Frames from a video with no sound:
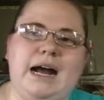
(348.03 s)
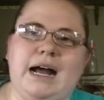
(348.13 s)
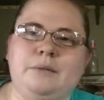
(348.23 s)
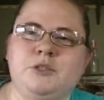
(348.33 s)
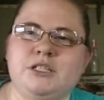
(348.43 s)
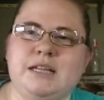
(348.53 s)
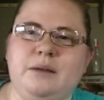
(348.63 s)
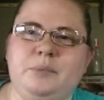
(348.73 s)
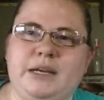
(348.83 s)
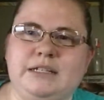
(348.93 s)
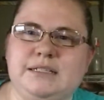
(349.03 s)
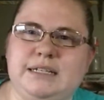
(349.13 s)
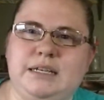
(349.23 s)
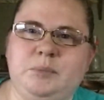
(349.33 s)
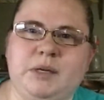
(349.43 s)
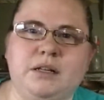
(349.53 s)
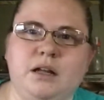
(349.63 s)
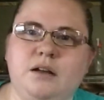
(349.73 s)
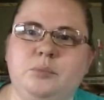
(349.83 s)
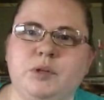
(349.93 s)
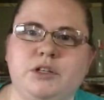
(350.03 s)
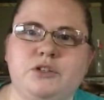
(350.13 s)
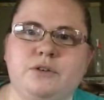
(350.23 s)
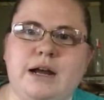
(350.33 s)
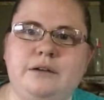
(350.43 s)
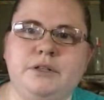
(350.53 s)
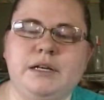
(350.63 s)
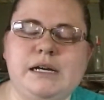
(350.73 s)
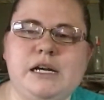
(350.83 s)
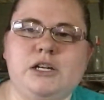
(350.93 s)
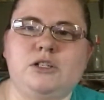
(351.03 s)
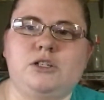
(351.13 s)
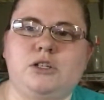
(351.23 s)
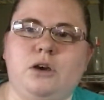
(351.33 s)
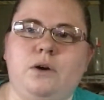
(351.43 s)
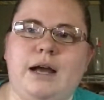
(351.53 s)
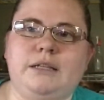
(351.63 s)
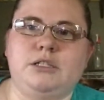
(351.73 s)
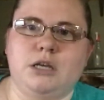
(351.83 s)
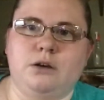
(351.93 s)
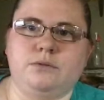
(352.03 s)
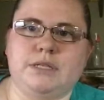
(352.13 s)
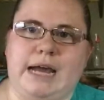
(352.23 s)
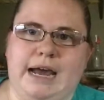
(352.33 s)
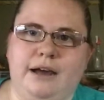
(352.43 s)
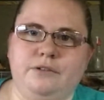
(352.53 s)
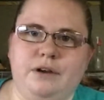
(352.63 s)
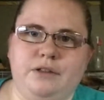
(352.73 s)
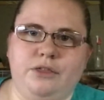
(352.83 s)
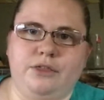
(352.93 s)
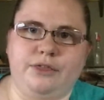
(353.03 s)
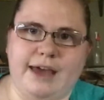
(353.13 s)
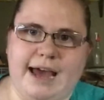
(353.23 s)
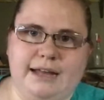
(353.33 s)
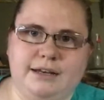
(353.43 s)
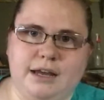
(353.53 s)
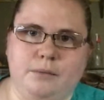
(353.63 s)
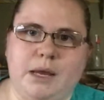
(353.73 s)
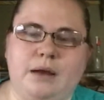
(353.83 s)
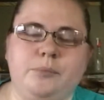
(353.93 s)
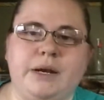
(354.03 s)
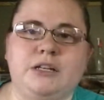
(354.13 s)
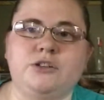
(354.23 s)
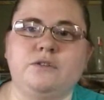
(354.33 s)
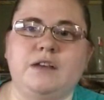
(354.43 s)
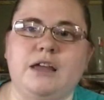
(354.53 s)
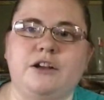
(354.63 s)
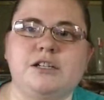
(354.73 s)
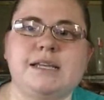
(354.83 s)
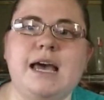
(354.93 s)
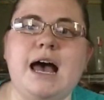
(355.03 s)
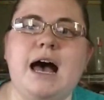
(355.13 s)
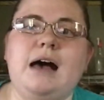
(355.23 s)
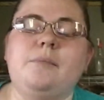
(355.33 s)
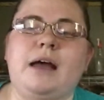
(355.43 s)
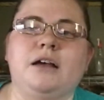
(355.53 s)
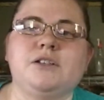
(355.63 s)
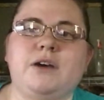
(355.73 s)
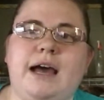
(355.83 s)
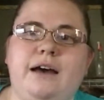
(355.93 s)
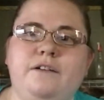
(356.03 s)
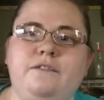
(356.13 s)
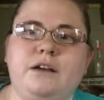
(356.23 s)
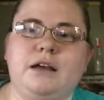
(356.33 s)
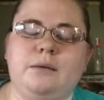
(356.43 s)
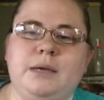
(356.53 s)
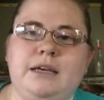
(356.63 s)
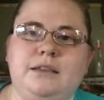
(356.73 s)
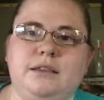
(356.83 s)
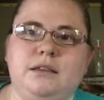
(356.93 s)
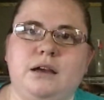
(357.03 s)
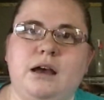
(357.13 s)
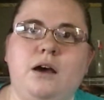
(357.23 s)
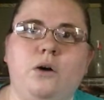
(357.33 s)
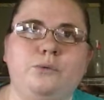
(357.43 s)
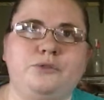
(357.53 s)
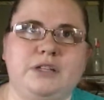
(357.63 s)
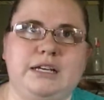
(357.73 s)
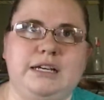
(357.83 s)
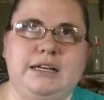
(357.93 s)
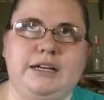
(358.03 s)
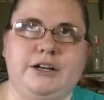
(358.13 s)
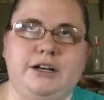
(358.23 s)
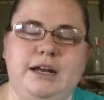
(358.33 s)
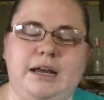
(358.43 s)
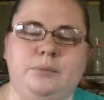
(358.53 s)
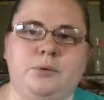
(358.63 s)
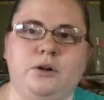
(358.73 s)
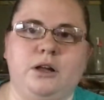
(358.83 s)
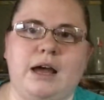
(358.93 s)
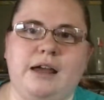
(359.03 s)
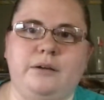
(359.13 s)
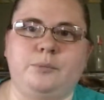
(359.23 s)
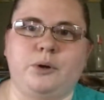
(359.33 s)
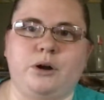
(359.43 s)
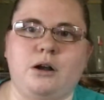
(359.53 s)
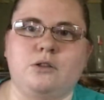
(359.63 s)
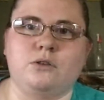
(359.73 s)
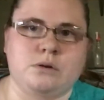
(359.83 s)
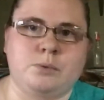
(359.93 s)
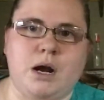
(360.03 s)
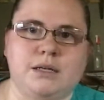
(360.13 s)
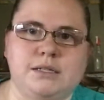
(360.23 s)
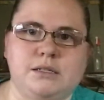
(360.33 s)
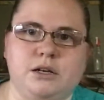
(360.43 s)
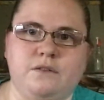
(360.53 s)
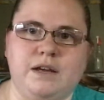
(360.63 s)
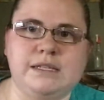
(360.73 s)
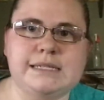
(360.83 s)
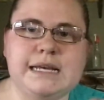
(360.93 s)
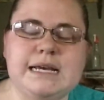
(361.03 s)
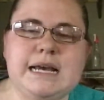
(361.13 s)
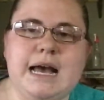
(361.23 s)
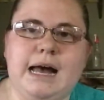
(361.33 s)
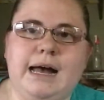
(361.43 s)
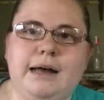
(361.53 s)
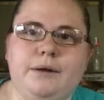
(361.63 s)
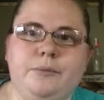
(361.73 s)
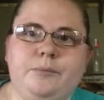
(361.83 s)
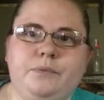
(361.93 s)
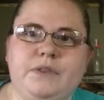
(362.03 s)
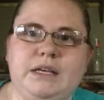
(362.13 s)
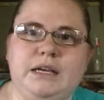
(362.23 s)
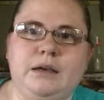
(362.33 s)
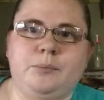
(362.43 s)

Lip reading: I'm just not big into keeping a lot of plush around, so I don't have that coming, but I do have the others. I also have coming, hopefully here in April, I pre-ordered through a proxy service, the